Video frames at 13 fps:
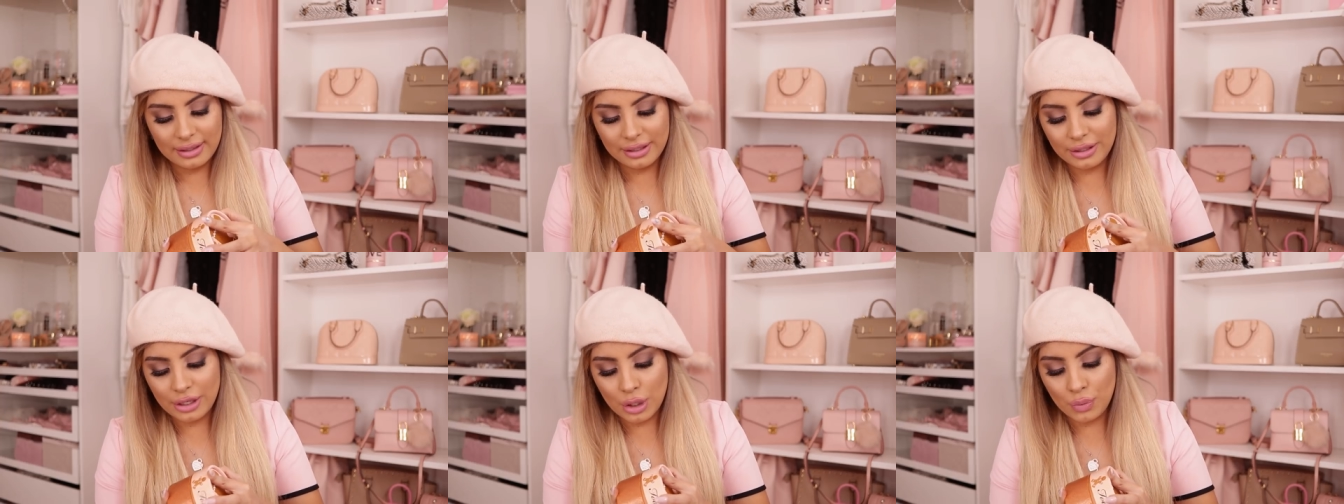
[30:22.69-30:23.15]

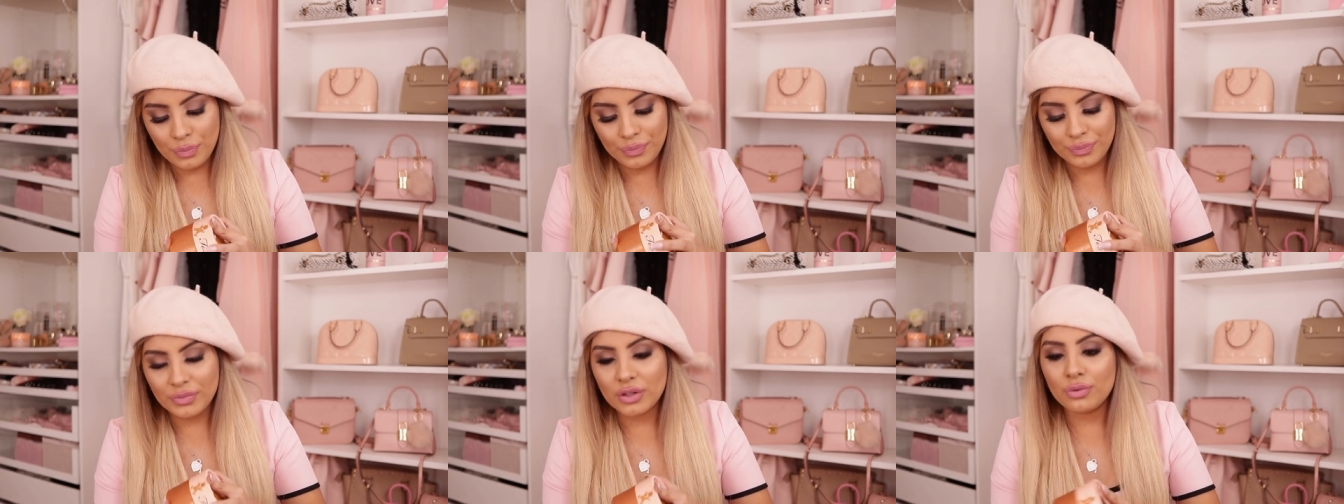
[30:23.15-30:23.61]
you know,
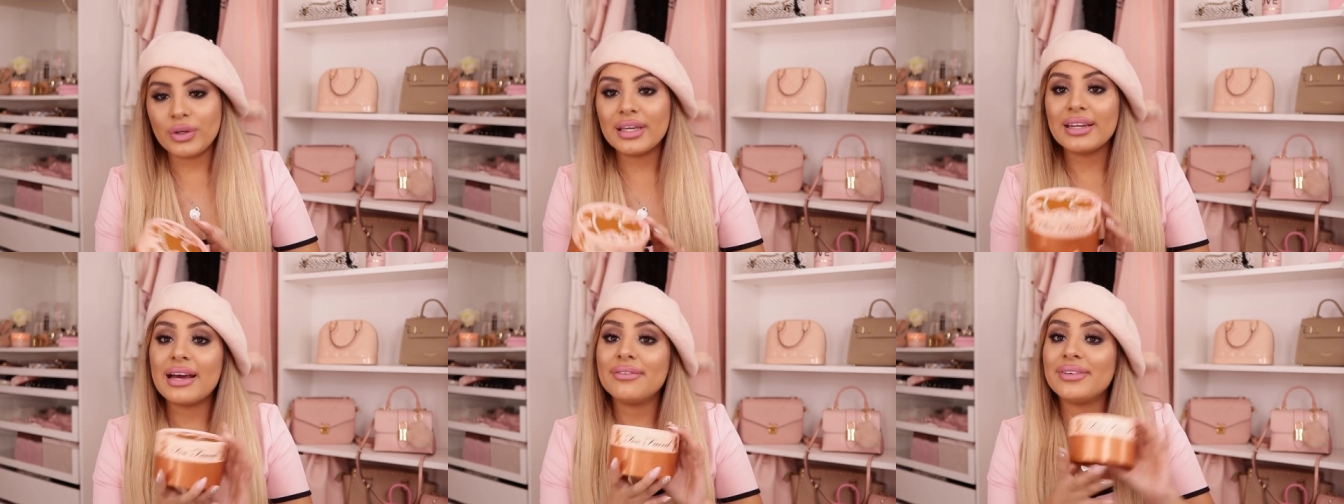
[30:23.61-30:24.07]
we
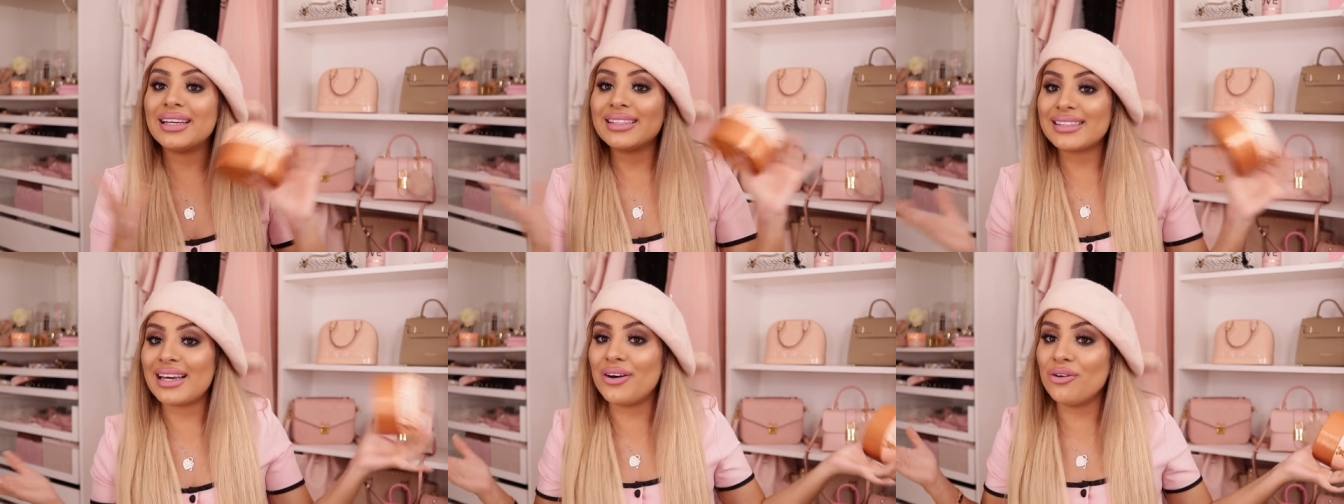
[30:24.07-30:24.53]
can have
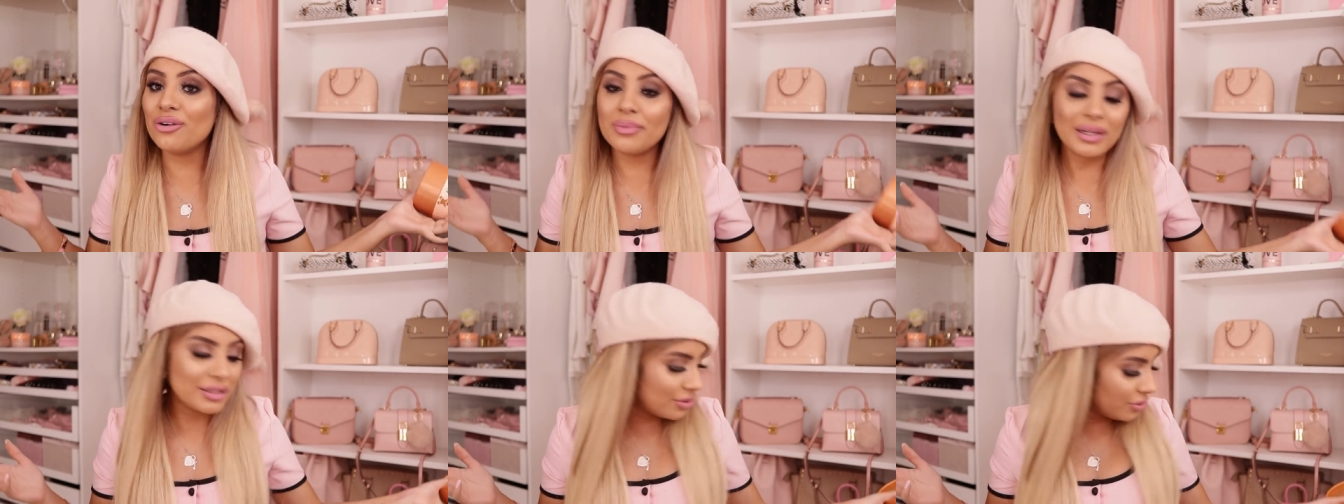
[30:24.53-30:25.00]
dates at home. I'll